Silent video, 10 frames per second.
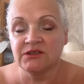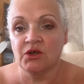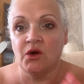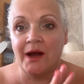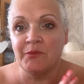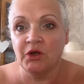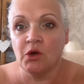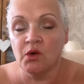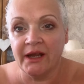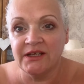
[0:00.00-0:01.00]
So I'm going to
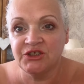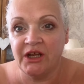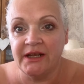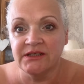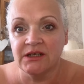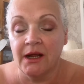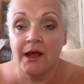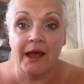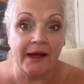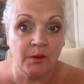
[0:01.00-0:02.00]
go and get changed,
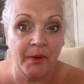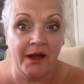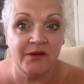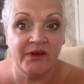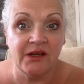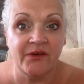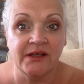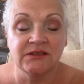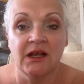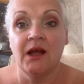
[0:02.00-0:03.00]
add a pair of
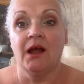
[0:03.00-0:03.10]
earrings,